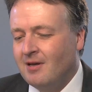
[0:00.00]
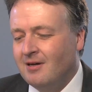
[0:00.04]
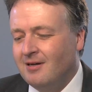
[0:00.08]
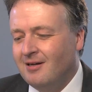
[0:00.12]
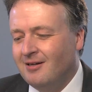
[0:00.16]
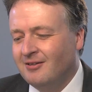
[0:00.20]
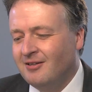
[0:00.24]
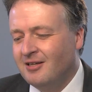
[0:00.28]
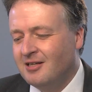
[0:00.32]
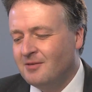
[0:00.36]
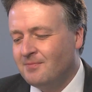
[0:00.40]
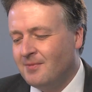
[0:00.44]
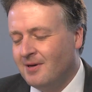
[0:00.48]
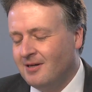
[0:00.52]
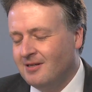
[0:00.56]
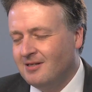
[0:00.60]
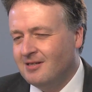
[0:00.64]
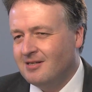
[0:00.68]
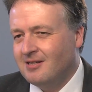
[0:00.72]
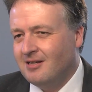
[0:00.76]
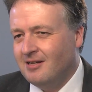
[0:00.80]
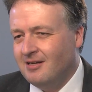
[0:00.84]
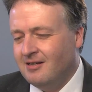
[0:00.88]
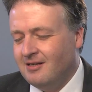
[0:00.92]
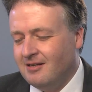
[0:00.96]
On the
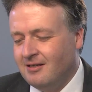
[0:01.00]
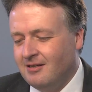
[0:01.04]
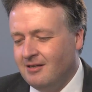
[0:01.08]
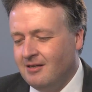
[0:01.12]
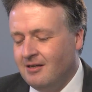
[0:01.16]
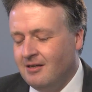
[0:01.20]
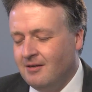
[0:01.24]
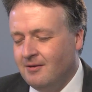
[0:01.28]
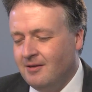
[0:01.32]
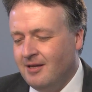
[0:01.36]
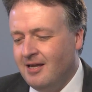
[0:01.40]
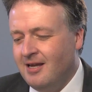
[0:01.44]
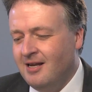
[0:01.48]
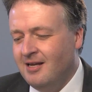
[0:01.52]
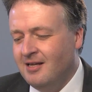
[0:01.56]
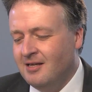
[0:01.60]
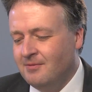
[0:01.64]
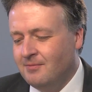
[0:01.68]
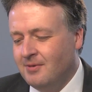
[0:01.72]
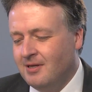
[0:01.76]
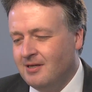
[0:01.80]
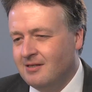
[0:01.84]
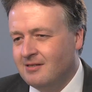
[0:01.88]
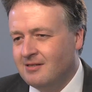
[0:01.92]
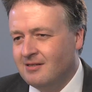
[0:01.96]
demand side, uh,
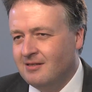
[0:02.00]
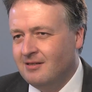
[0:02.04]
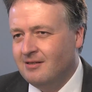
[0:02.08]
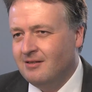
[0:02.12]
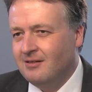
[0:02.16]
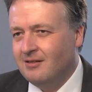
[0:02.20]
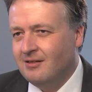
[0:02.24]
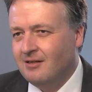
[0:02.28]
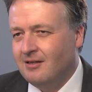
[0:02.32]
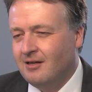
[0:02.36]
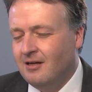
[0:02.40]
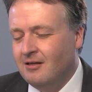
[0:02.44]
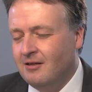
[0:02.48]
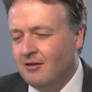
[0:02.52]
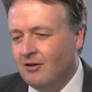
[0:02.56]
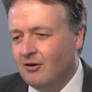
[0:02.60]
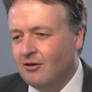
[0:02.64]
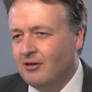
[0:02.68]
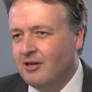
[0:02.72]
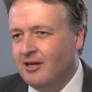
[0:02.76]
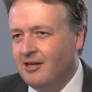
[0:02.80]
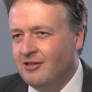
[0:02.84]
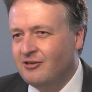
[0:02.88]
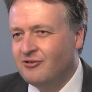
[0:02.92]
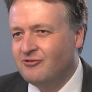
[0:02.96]
helium has a
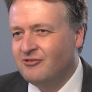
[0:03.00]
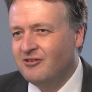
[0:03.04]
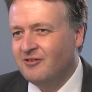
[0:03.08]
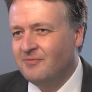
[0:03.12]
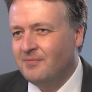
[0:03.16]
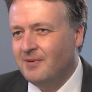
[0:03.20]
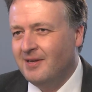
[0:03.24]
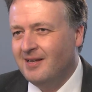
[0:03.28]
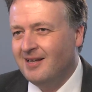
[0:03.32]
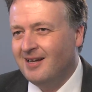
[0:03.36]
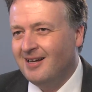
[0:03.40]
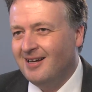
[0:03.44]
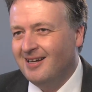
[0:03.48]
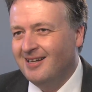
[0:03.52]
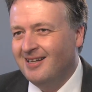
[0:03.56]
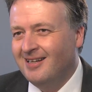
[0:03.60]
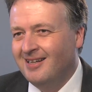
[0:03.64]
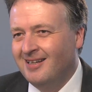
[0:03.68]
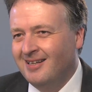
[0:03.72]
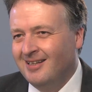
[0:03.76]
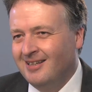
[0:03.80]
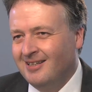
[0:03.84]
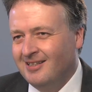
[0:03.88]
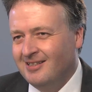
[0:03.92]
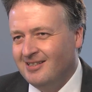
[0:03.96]
long history of being a high
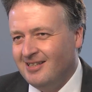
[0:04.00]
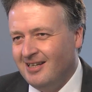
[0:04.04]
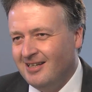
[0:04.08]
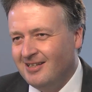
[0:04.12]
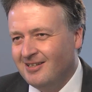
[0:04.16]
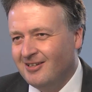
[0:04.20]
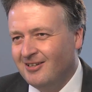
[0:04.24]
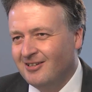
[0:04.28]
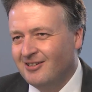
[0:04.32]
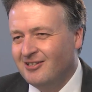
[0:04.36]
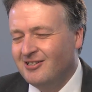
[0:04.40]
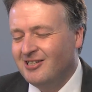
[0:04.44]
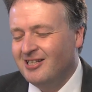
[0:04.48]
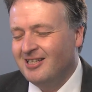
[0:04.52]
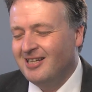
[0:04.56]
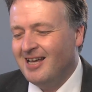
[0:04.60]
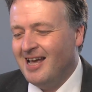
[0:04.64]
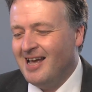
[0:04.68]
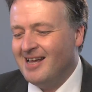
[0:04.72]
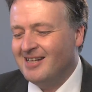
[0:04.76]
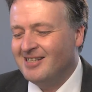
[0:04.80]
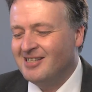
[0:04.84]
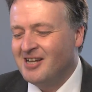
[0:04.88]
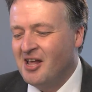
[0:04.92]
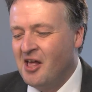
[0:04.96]
technology
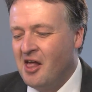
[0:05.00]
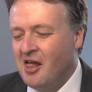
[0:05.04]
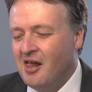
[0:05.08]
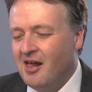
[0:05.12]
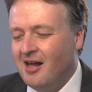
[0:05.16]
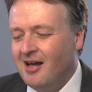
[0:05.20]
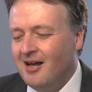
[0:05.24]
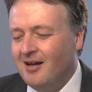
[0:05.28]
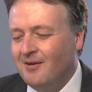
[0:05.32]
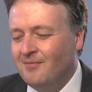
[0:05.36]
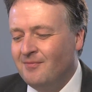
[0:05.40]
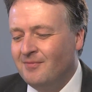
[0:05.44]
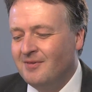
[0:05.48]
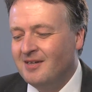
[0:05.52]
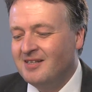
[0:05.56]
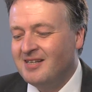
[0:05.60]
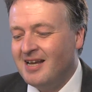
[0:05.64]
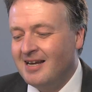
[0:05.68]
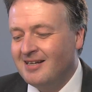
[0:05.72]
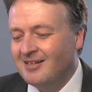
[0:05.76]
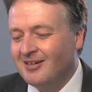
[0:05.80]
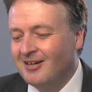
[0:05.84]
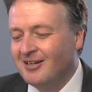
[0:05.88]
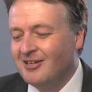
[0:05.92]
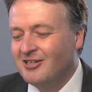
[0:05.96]
gas. Um, the
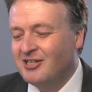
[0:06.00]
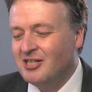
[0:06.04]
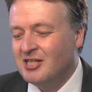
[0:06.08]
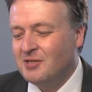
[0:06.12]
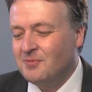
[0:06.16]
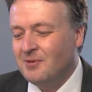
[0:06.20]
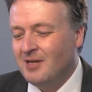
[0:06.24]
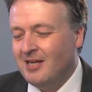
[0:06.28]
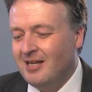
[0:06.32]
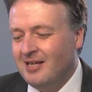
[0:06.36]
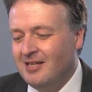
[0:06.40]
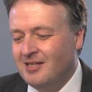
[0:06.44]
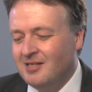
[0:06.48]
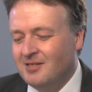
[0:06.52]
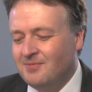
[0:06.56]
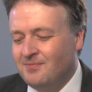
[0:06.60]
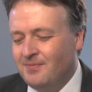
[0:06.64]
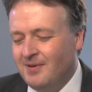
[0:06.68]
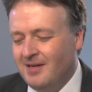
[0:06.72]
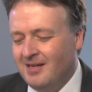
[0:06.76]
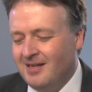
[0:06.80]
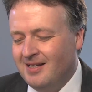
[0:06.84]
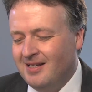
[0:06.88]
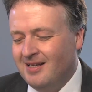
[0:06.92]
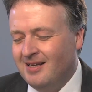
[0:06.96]
technologies it's
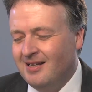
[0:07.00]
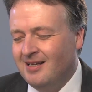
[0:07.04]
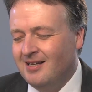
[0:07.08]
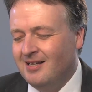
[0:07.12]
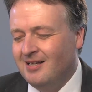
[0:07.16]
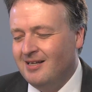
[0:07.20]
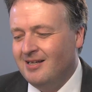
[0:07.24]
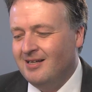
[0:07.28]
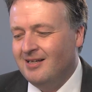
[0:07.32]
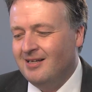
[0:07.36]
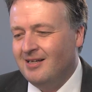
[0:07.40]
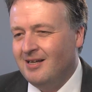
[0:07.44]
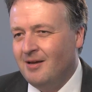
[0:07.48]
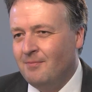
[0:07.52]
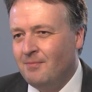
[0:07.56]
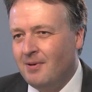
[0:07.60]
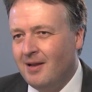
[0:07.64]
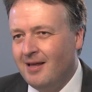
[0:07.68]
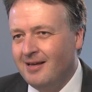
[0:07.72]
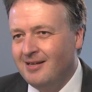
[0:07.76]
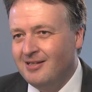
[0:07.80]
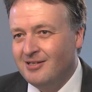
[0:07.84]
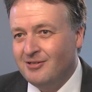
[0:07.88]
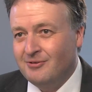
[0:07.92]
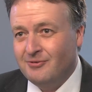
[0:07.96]
been uh, uh,
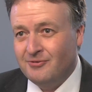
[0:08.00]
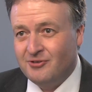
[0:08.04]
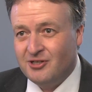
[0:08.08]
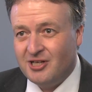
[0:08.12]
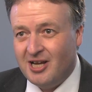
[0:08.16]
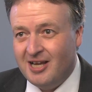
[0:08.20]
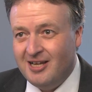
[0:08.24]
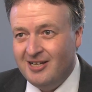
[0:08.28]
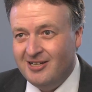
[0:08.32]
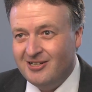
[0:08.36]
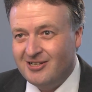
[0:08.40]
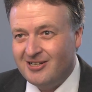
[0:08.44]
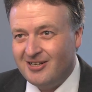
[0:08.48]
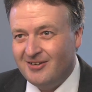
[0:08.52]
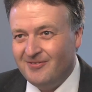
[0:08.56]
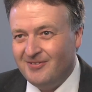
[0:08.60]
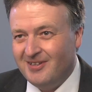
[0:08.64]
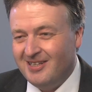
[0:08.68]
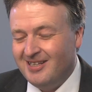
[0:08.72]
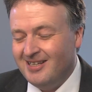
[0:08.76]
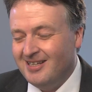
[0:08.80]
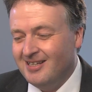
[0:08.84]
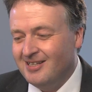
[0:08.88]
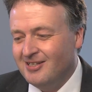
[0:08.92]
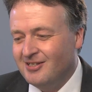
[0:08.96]
applied to have changed over
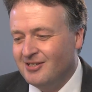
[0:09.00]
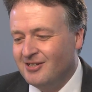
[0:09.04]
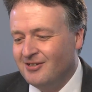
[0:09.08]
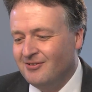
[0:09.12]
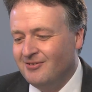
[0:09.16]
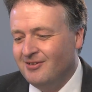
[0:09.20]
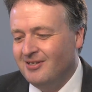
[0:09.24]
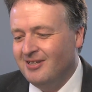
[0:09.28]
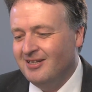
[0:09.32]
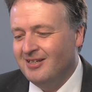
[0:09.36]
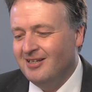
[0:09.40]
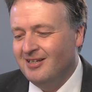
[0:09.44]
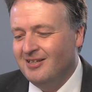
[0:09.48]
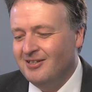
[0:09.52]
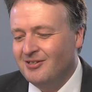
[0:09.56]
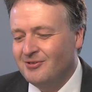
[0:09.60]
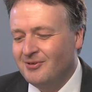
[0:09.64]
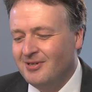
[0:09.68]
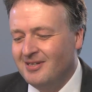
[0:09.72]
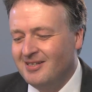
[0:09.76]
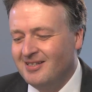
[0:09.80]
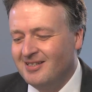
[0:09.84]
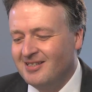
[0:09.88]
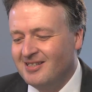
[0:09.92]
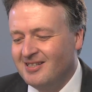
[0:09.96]
the years. So in the early
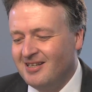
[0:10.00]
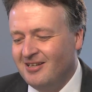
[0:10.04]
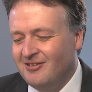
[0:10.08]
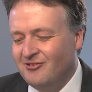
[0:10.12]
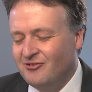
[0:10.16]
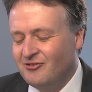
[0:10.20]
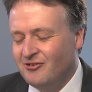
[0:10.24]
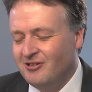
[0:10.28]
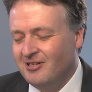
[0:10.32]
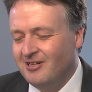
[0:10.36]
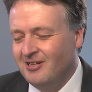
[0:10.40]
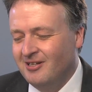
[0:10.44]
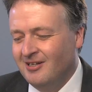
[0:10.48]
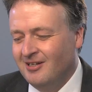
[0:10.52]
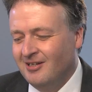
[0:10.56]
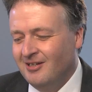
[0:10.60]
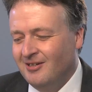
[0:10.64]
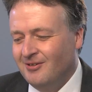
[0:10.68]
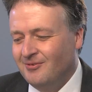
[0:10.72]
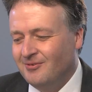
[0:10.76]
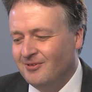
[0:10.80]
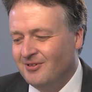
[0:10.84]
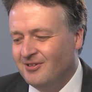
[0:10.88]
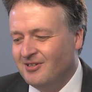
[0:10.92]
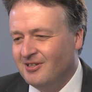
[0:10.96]
20th century,
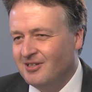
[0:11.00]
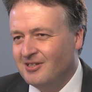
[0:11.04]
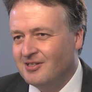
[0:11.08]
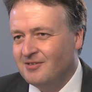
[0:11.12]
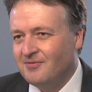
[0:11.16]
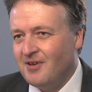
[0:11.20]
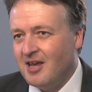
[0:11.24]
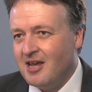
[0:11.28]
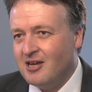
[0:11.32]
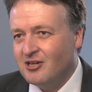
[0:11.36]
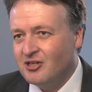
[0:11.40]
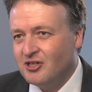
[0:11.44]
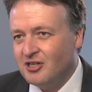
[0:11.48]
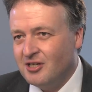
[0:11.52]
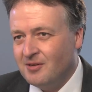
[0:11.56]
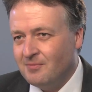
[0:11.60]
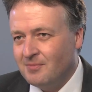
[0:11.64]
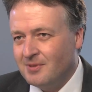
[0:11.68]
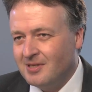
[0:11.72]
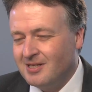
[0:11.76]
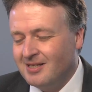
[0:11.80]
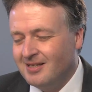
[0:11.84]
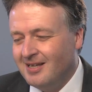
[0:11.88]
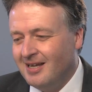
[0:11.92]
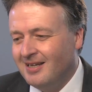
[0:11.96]
one thinks of
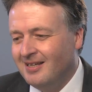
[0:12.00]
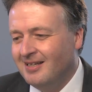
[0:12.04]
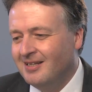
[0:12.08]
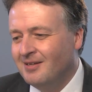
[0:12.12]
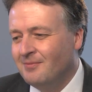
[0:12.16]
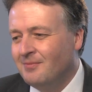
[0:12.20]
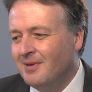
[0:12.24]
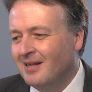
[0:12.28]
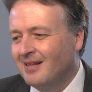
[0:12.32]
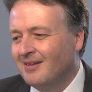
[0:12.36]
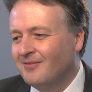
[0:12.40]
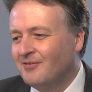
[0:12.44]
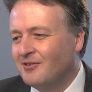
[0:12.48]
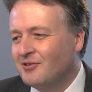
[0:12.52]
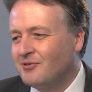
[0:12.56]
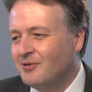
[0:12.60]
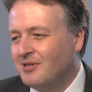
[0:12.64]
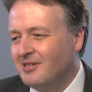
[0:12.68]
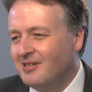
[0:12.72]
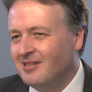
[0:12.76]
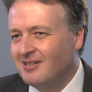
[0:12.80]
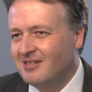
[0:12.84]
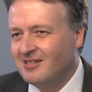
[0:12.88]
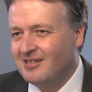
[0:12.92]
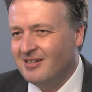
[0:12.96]
airships, and then in the middle of the
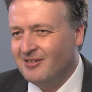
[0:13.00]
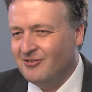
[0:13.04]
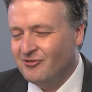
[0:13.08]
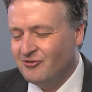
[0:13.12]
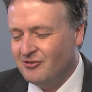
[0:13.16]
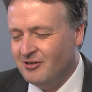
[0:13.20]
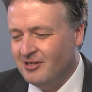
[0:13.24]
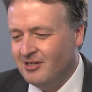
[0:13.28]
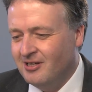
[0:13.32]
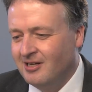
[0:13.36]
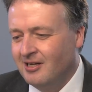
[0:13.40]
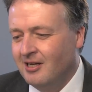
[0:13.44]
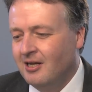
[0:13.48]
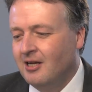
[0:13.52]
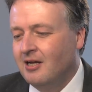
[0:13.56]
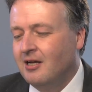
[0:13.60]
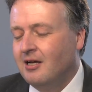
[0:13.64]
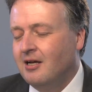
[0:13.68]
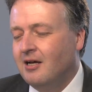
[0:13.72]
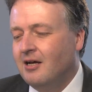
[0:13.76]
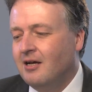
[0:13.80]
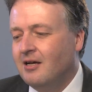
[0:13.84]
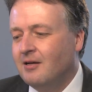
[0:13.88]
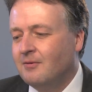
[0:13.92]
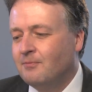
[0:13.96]
20th century,
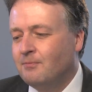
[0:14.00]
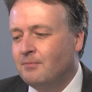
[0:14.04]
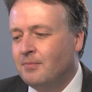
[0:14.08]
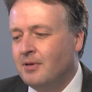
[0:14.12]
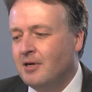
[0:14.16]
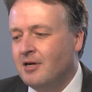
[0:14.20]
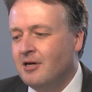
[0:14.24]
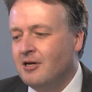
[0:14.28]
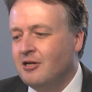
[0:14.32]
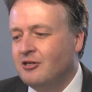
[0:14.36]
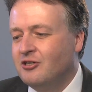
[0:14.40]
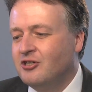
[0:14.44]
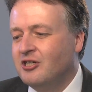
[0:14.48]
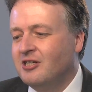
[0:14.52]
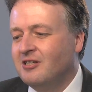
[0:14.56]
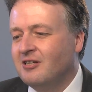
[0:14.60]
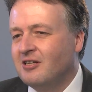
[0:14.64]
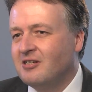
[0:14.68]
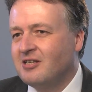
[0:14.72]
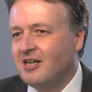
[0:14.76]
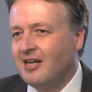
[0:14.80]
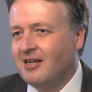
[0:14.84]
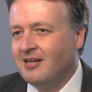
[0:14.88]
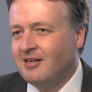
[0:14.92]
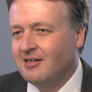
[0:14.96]
uh, purging
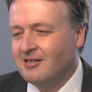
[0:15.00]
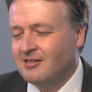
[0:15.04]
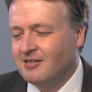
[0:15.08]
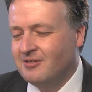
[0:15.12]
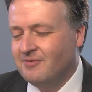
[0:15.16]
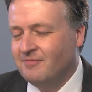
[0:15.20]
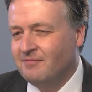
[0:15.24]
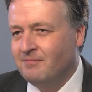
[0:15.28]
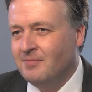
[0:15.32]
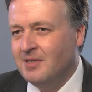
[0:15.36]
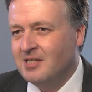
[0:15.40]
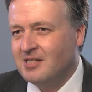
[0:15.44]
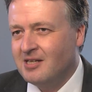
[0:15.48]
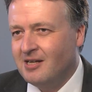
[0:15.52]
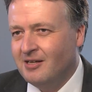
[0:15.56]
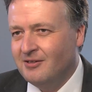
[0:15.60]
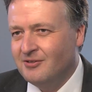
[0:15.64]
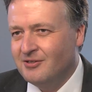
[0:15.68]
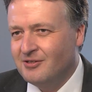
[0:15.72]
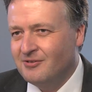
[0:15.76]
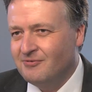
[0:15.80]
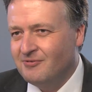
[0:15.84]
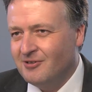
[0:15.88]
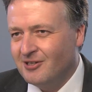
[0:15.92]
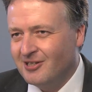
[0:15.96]
the tanks of
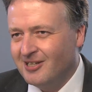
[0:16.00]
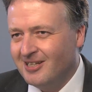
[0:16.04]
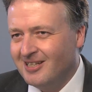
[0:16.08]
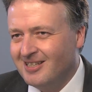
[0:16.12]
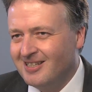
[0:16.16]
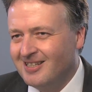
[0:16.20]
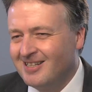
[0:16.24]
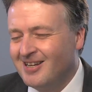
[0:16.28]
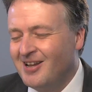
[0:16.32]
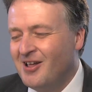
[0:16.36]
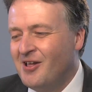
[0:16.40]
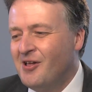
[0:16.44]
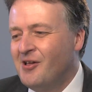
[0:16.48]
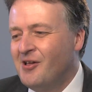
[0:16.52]
missiles and rockets,